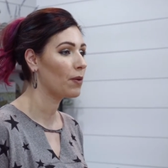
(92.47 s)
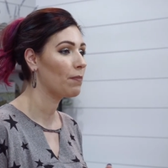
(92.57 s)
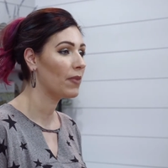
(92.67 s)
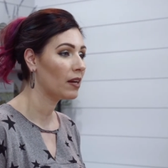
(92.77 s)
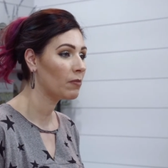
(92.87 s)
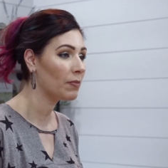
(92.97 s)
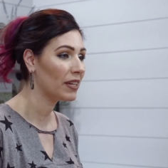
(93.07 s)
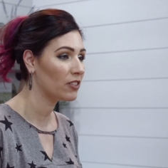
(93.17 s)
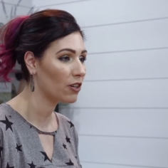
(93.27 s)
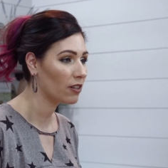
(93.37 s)
a minimum
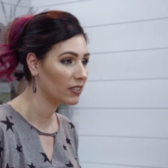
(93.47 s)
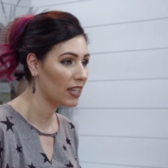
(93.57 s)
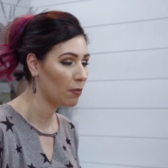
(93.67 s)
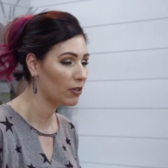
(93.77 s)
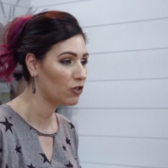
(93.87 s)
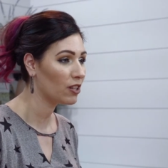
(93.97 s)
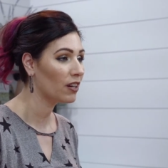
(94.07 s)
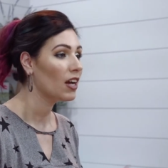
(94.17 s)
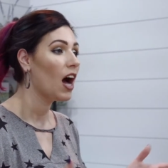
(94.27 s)
internal temperature